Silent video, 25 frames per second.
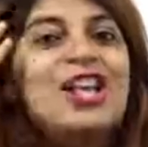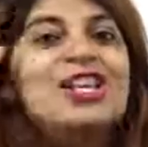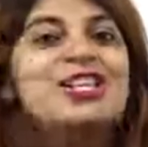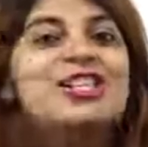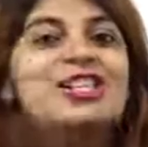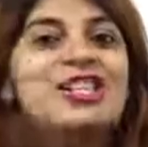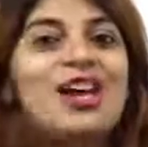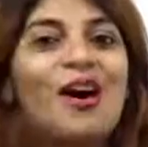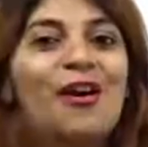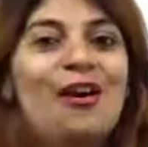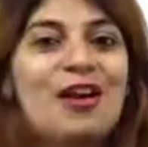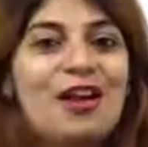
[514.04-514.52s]

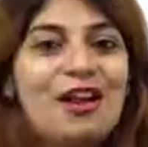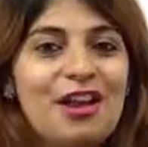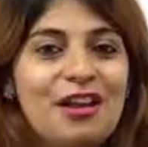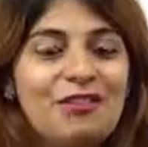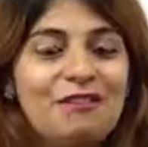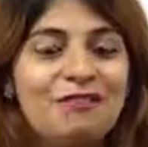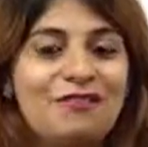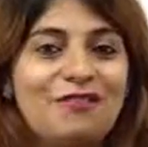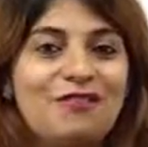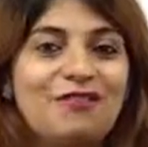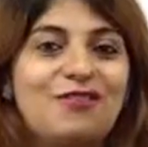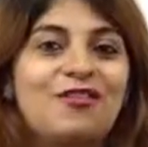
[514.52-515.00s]
So
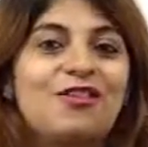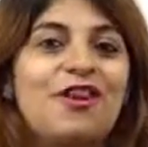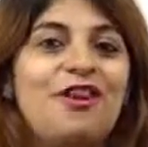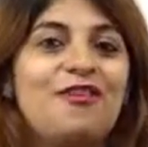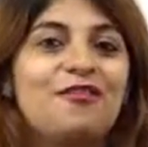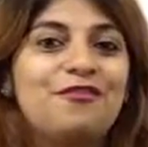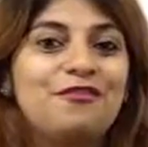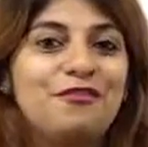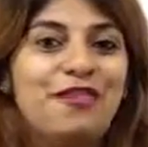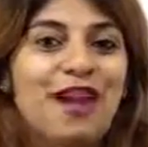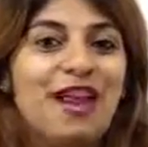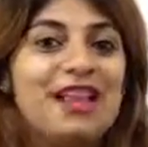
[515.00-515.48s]
if your
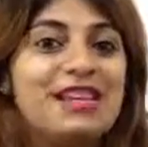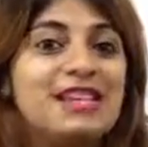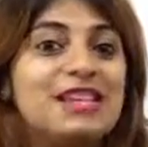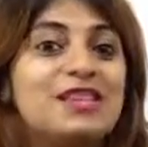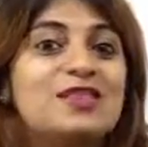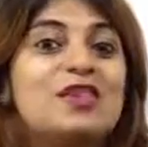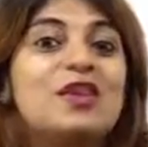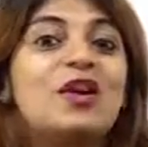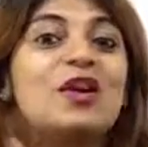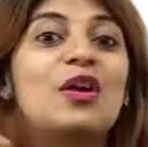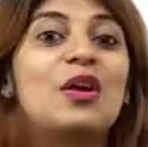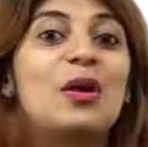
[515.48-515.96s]
friend
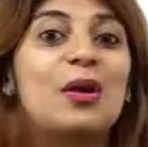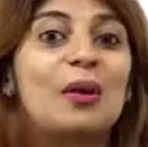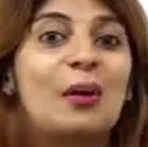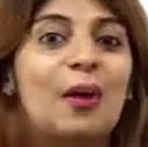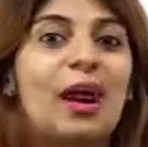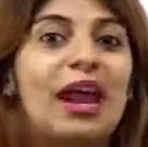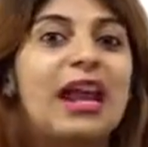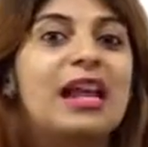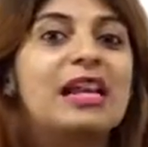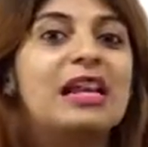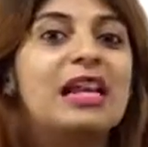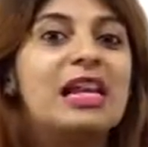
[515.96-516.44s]
is a
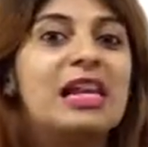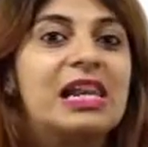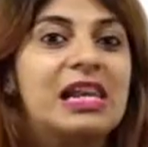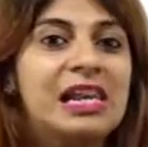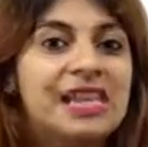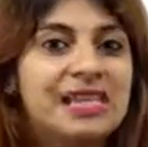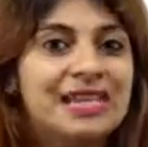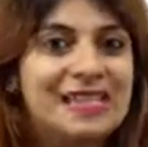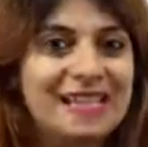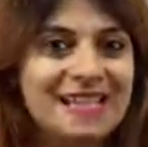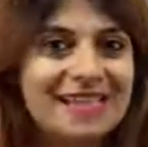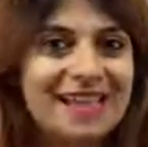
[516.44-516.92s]
great
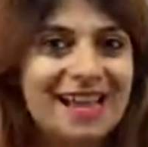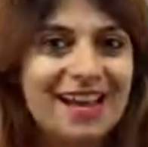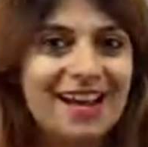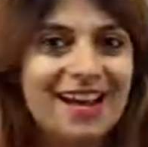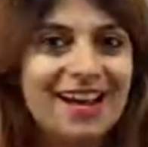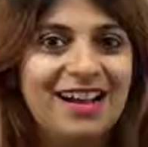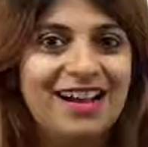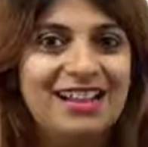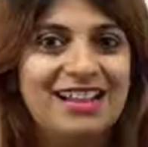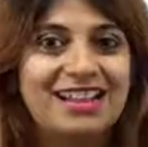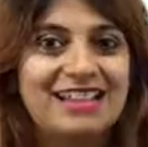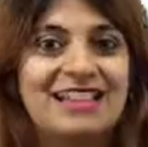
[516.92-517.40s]

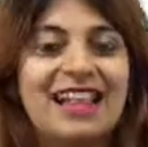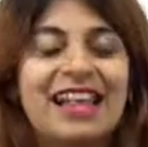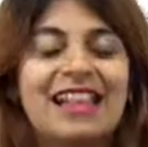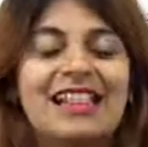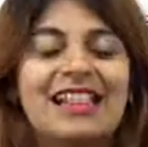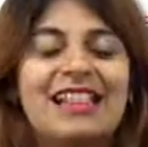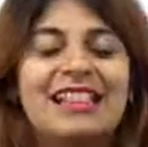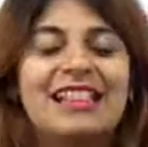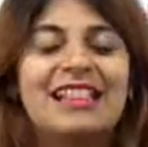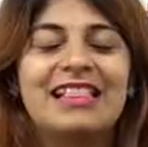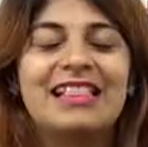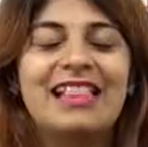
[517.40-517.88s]
listener,
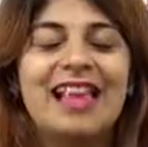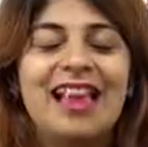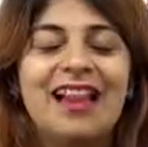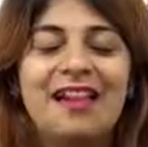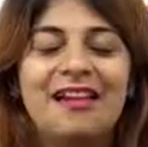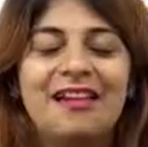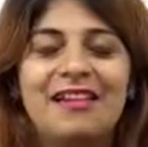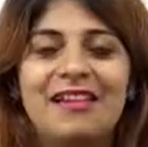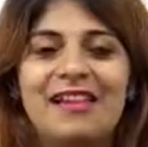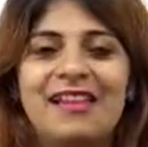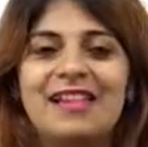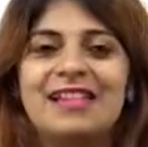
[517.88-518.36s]
then
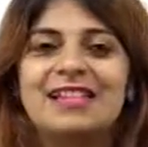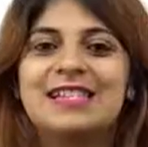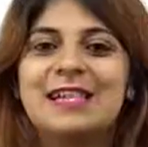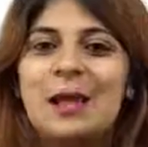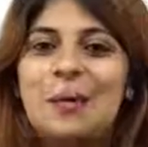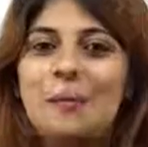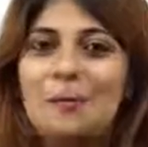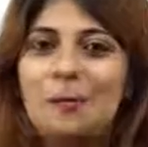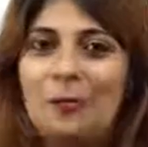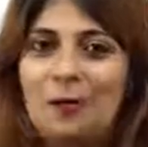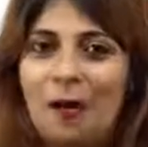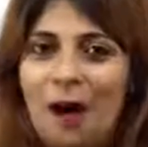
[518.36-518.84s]
there is
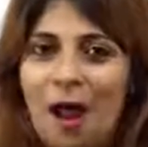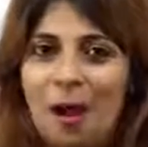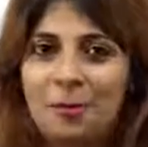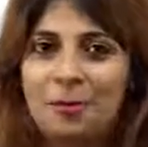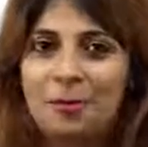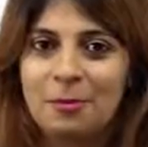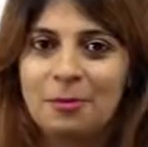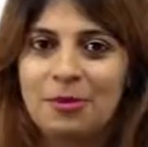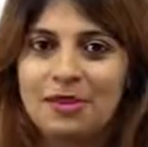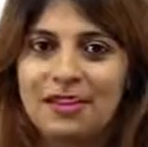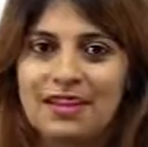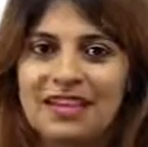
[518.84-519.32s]
a
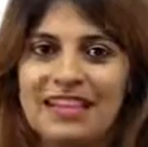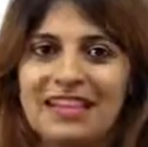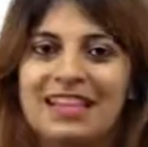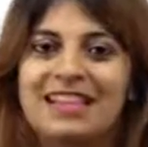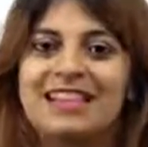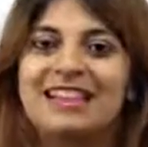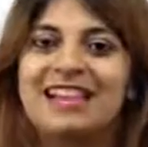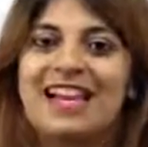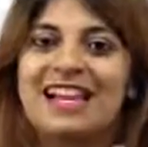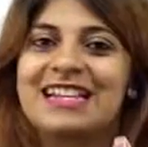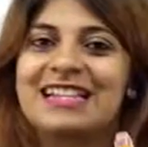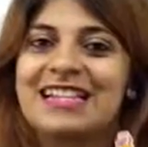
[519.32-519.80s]
probability
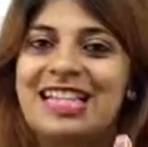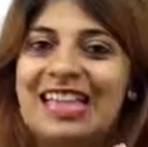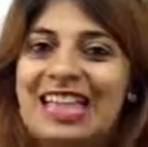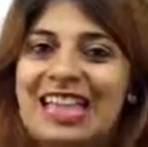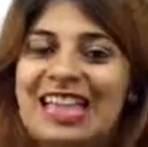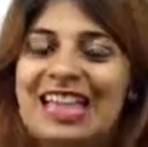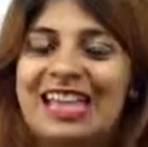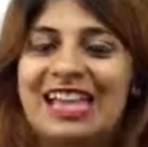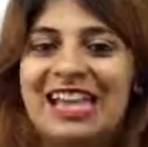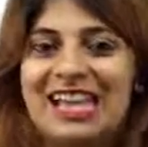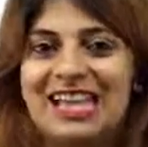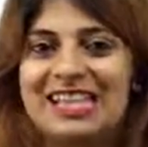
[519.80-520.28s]
that
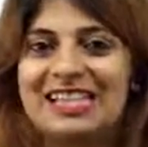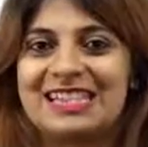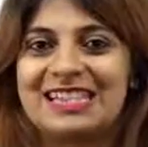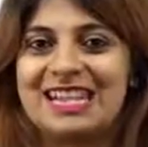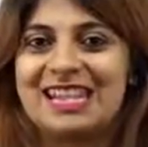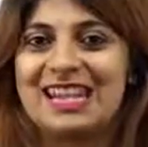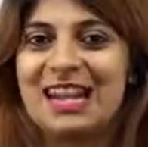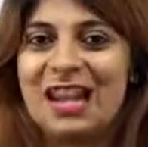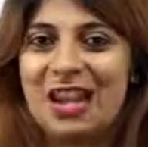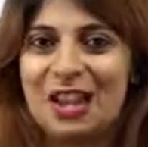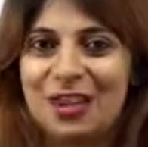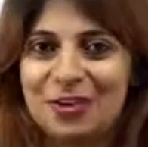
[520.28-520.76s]
he is
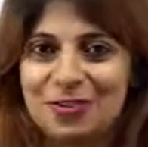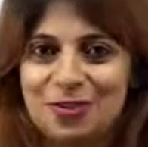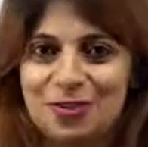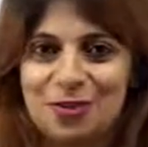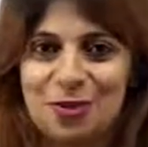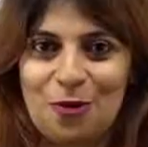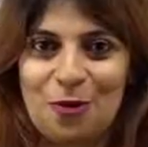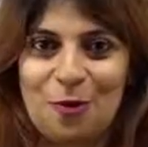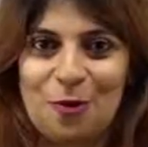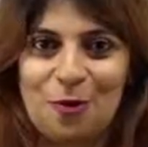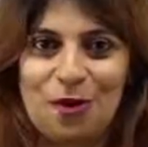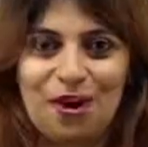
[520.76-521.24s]
an
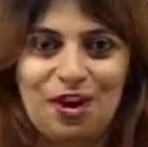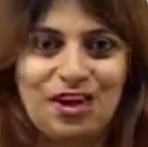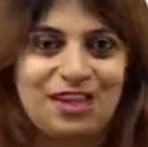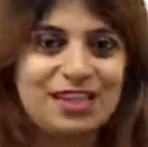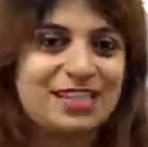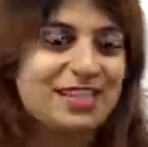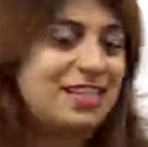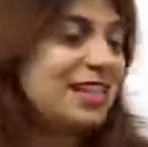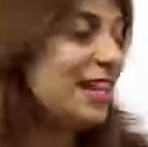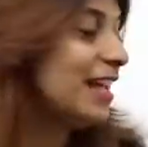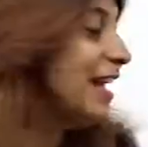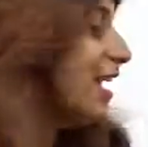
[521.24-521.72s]

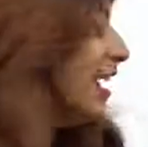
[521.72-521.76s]
introvert.